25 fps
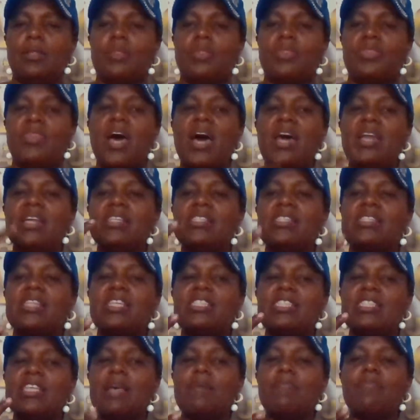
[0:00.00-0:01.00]
That is
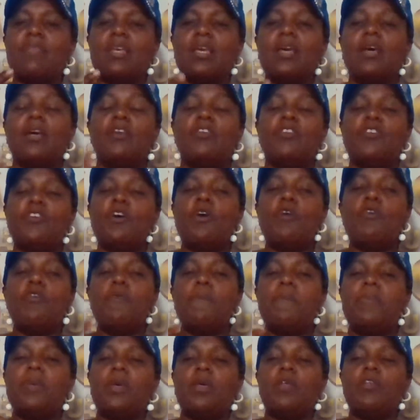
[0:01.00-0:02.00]
the same thing.
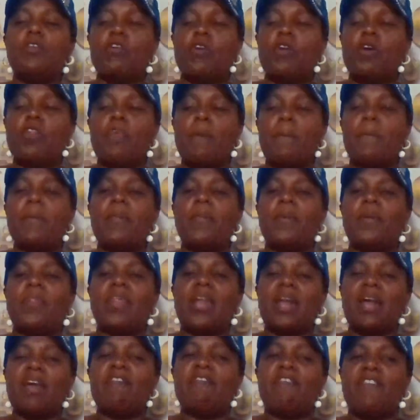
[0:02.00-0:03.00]
The people
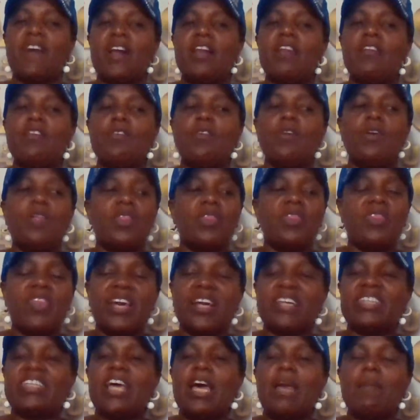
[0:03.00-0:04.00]
that I value
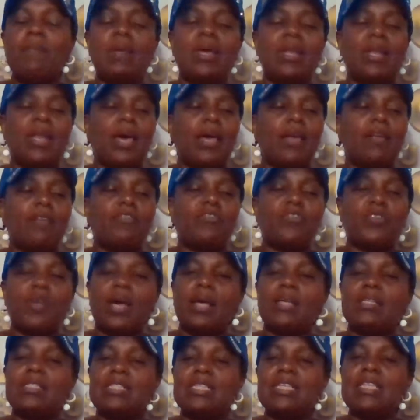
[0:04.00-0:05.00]
their time and I
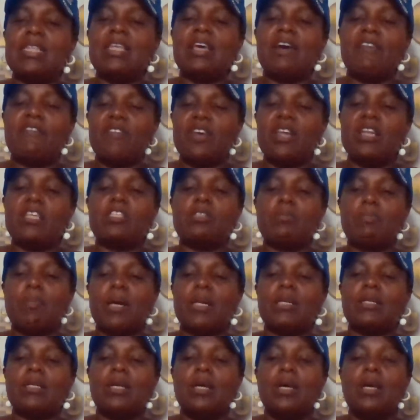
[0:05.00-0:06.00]
see they are very
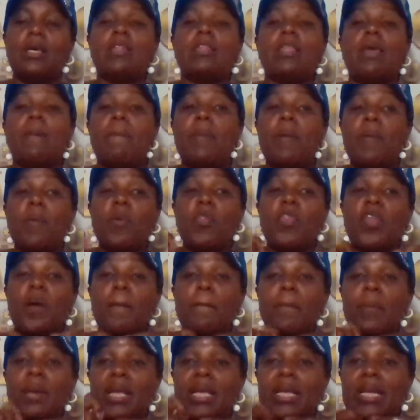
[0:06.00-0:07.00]
smart, the people
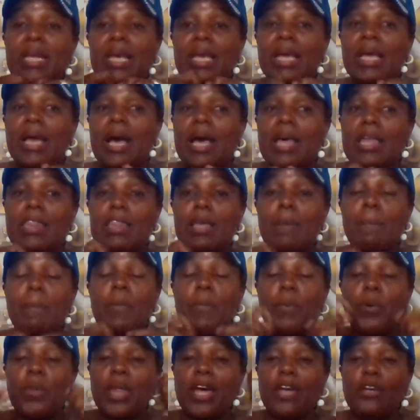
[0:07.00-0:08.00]
that braid hair and the
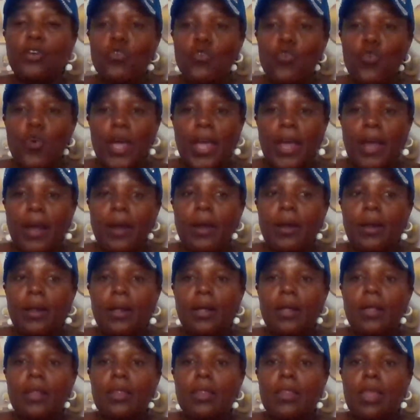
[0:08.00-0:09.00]
people that do hair.
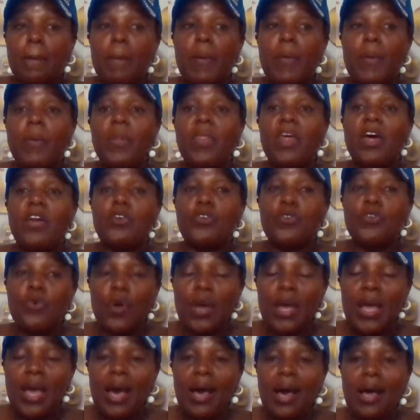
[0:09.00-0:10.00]
The people that
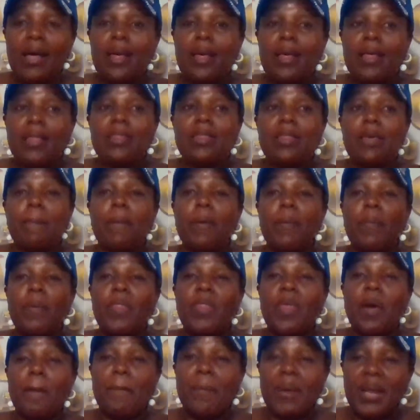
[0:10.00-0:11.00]
do hair, the people
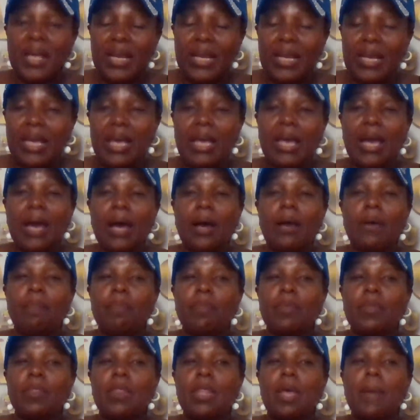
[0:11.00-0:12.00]
that braid hair,
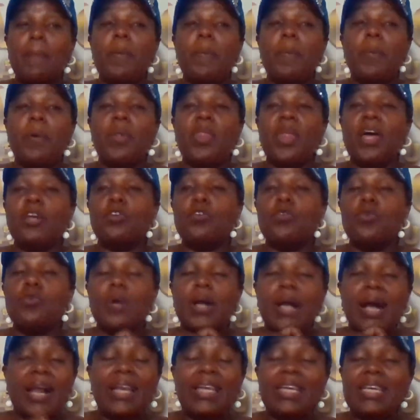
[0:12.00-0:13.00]
the people that do
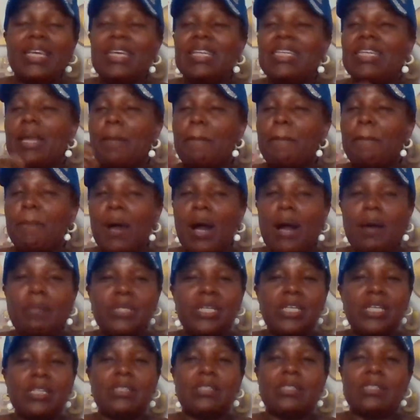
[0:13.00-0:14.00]
curly kit and
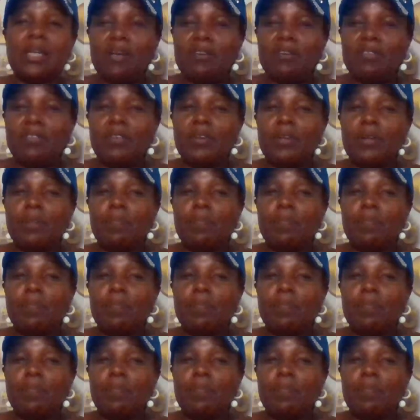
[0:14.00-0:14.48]
pumps and stuff,